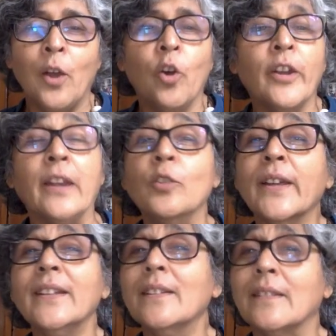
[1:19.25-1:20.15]
Okay, look
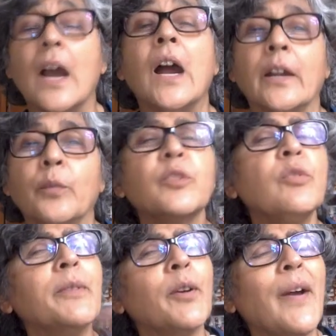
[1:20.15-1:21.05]
at the third, which
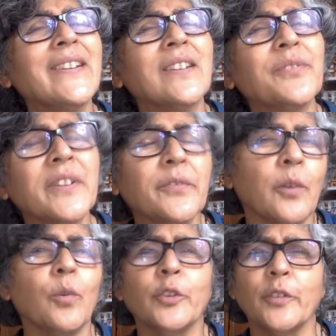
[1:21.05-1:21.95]
will be quite different
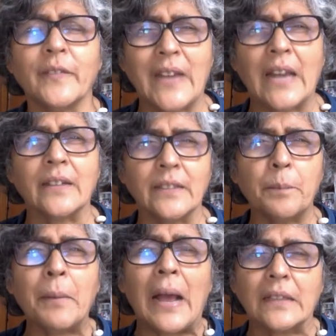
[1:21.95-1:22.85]
from what you have done in the
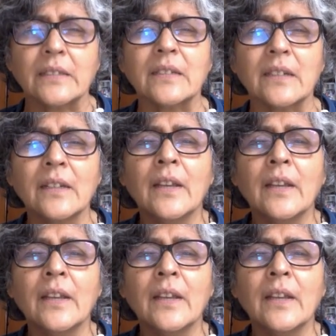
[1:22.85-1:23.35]
past.